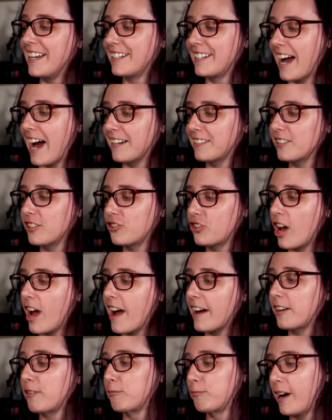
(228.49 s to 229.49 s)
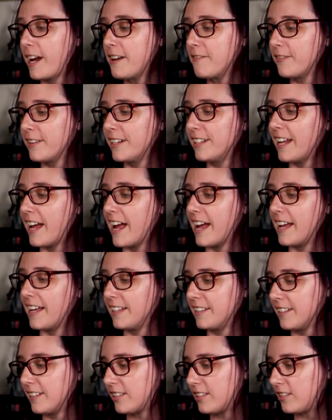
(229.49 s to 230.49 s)
And Cactus Jack, Raven,
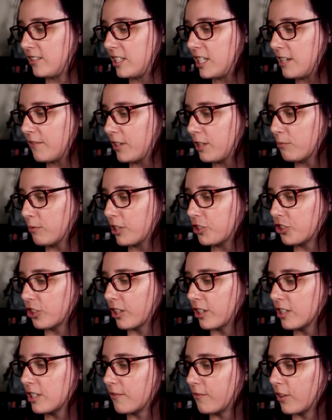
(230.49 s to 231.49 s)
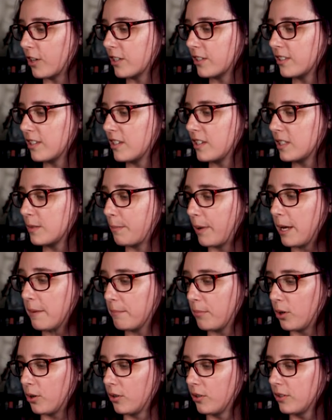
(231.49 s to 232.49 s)
and Stevie Richards versus
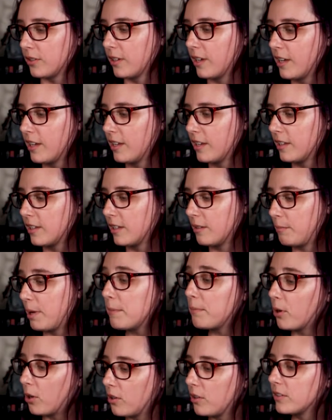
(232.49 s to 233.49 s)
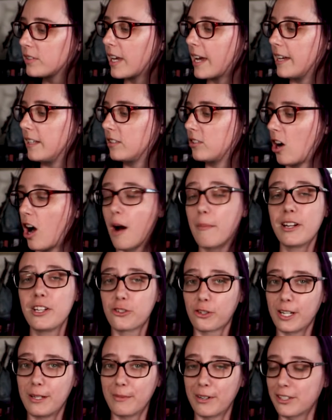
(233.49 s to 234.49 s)
Pitbulls and Tommy
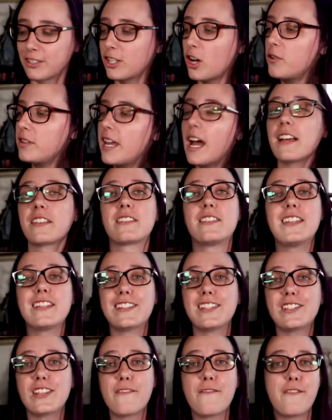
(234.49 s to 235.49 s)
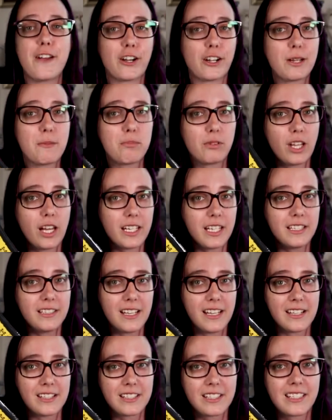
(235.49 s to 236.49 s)
Dreamer. So yes, this is a very bloody
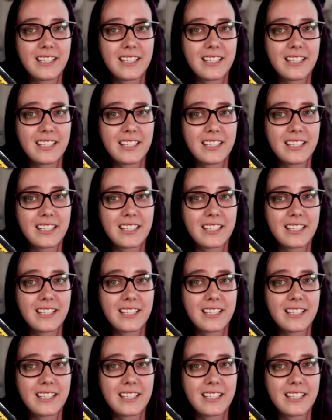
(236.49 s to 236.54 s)
disc.